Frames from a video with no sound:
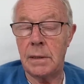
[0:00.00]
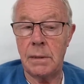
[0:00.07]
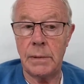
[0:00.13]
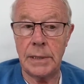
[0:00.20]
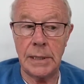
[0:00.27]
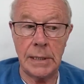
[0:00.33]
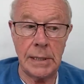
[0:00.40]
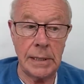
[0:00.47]

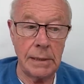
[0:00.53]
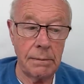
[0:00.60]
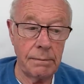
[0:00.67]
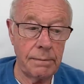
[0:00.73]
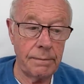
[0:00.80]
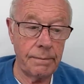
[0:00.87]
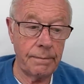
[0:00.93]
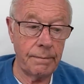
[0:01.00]
went into
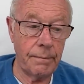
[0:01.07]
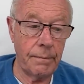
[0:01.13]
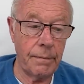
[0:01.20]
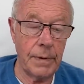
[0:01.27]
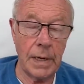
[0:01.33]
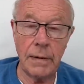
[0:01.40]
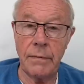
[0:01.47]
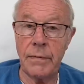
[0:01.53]

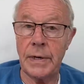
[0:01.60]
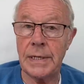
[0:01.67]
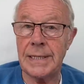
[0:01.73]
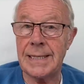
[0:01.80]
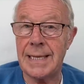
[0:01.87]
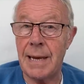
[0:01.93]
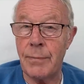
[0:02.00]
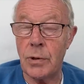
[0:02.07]
work in
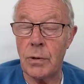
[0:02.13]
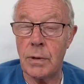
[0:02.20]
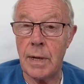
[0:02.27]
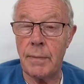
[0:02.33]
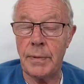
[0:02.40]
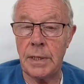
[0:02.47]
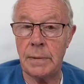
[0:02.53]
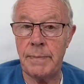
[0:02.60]
various chemical
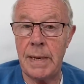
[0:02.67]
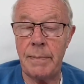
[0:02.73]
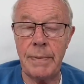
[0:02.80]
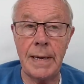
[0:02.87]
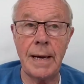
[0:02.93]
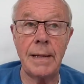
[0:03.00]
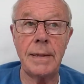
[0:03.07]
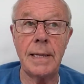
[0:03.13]
companies,
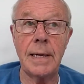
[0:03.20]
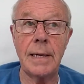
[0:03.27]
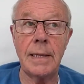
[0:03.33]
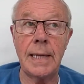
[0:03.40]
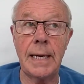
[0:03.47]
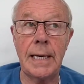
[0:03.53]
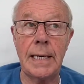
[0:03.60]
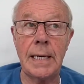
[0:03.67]
BP, I think,
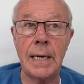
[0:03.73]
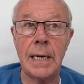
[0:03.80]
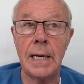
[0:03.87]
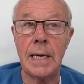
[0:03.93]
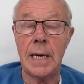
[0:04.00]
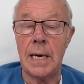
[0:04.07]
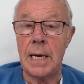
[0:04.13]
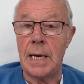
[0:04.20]
and then he
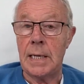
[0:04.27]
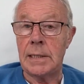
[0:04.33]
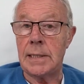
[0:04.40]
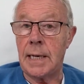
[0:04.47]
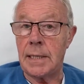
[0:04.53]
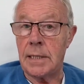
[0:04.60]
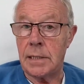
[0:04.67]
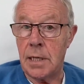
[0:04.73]

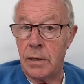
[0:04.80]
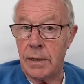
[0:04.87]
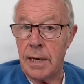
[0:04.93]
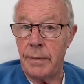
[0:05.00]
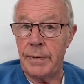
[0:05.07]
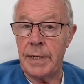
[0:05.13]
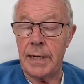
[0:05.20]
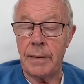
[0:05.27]
started his own
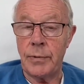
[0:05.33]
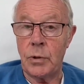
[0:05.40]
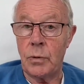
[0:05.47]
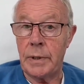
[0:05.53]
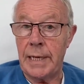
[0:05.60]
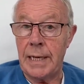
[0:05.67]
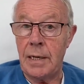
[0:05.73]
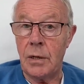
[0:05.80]
company, a company
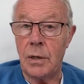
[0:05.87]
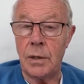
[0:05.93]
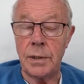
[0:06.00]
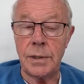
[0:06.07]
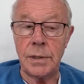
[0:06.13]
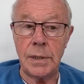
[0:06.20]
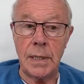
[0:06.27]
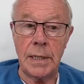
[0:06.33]
called
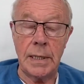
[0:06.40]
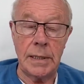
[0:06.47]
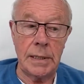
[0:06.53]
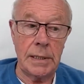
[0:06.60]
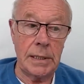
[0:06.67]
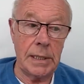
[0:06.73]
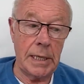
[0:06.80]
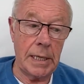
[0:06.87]
Ineos,
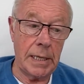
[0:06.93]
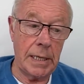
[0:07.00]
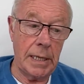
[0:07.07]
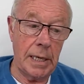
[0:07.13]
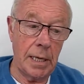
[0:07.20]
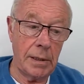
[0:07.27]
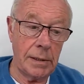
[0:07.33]
and he